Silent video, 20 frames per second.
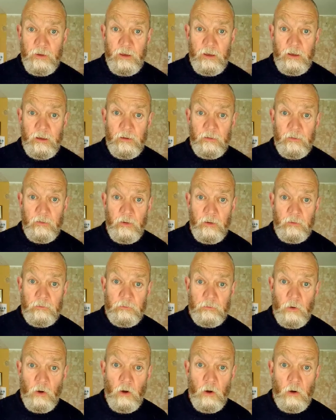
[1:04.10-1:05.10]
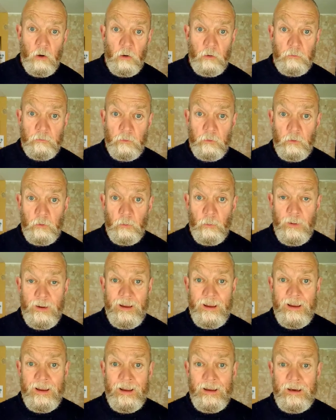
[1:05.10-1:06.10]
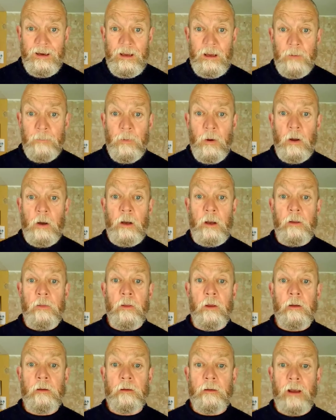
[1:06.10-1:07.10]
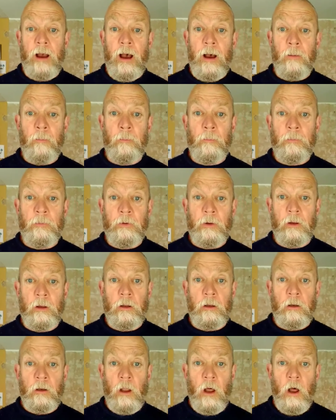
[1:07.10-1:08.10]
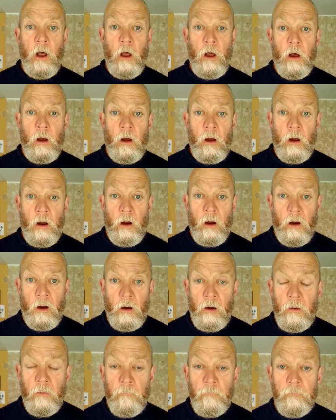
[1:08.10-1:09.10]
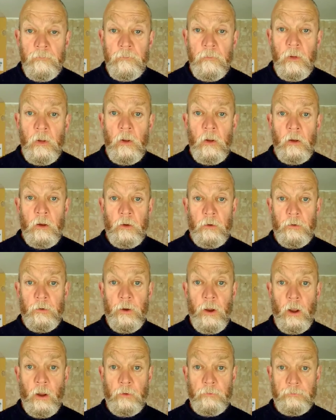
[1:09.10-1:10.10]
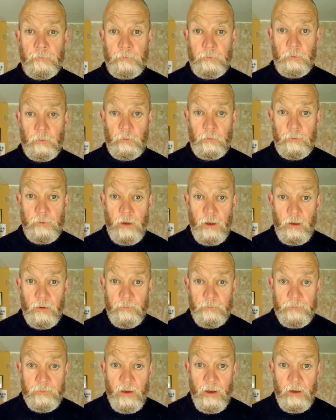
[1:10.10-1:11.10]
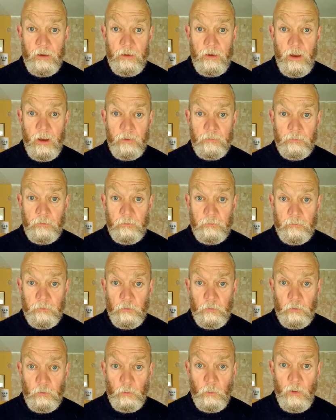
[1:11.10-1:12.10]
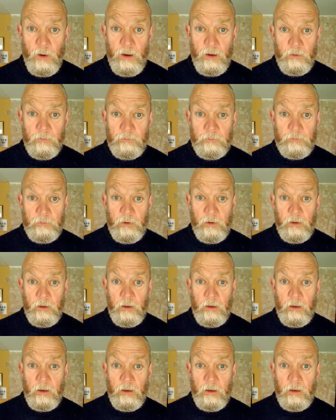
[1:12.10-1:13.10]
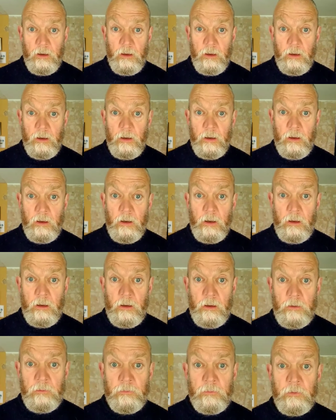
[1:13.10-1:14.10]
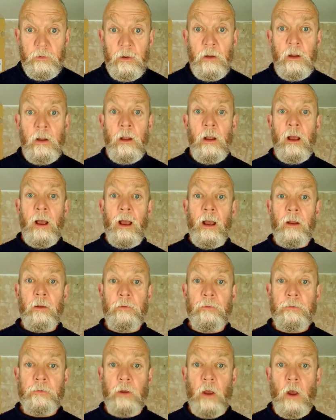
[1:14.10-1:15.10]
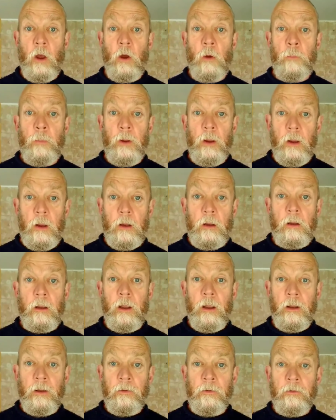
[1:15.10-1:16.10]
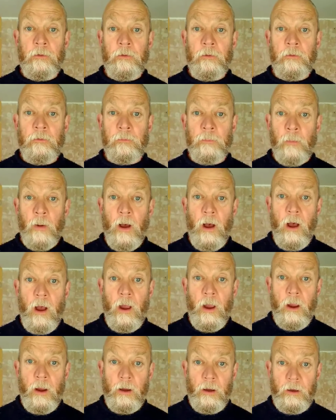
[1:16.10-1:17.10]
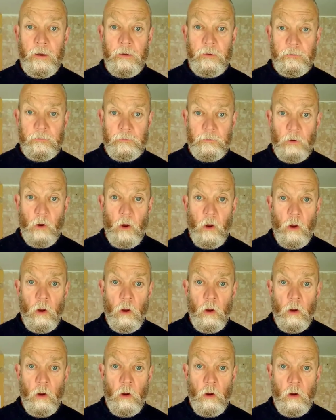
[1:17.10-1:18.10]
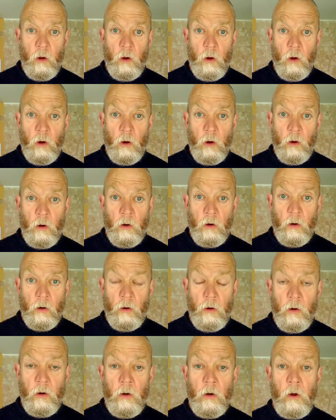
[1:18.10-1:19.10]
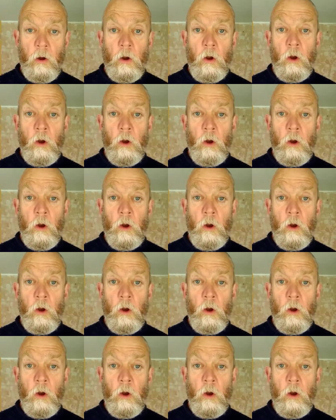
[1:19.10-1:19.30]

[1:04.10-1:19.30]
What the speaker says: sing this song to anybody that comes along. Dust to dust and ashes to ashes. And so begins my song.